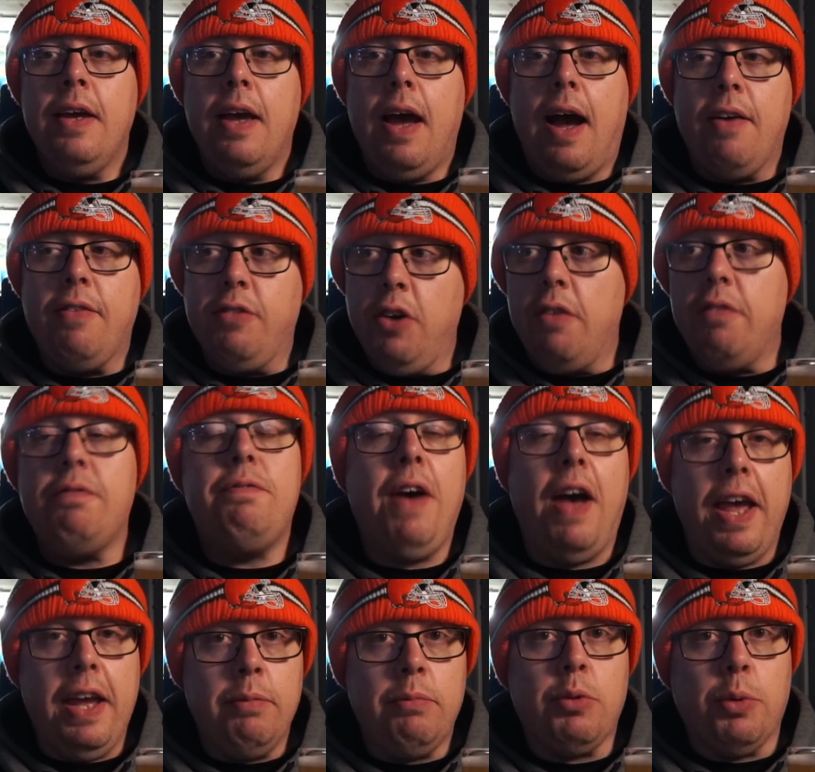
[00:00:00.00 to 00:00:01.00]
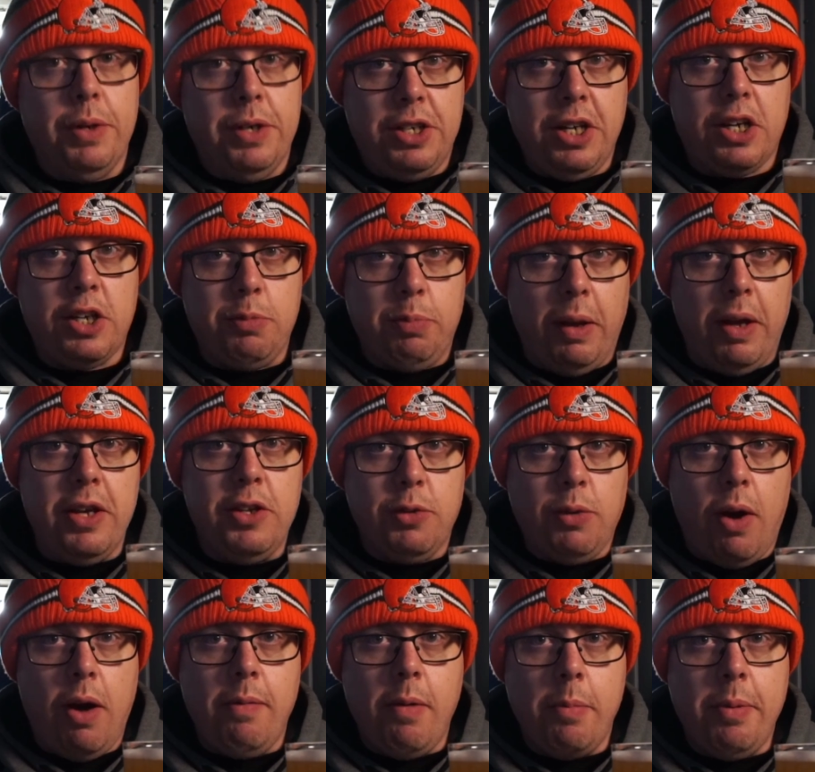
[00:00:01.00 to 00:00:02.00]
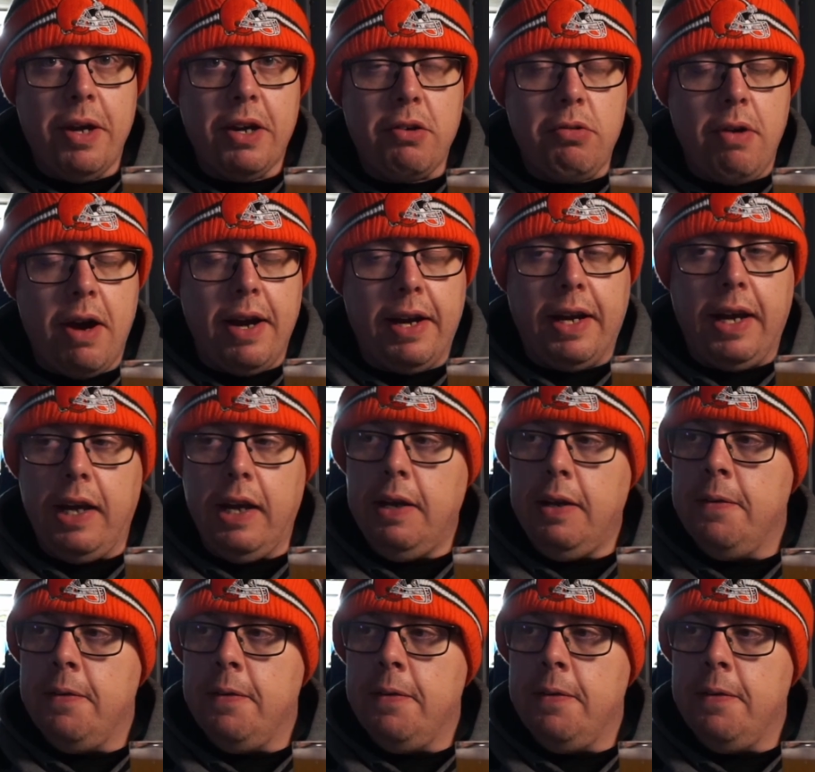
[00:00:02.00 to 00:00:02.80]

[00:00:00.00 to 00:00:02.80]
I've not vaped, which explains why I'm a bit cranky.